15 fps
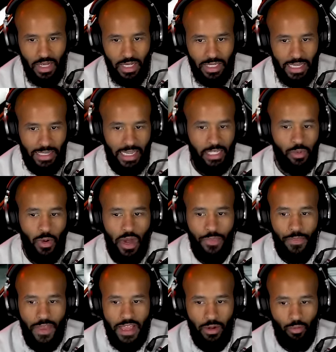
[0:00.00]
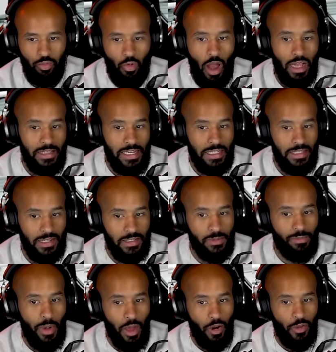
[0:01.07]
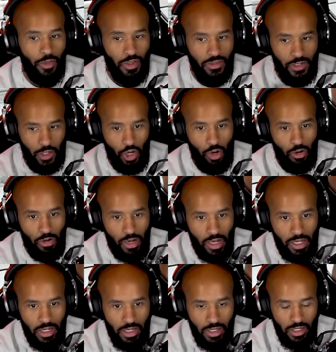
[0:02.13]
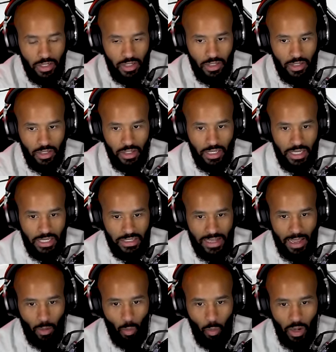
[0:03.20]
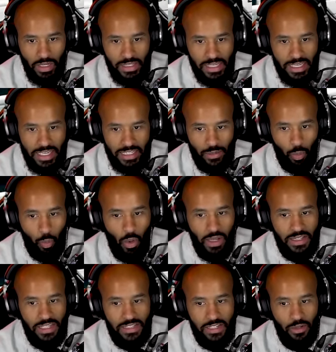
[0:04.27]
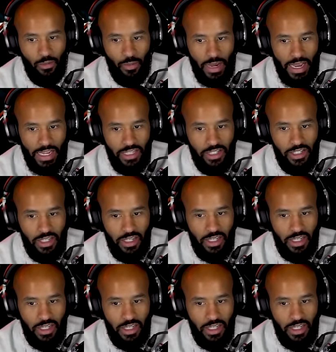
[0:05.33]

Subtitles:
Like, that's where I think Rodtang does better than Takeru. Is that once he's in range.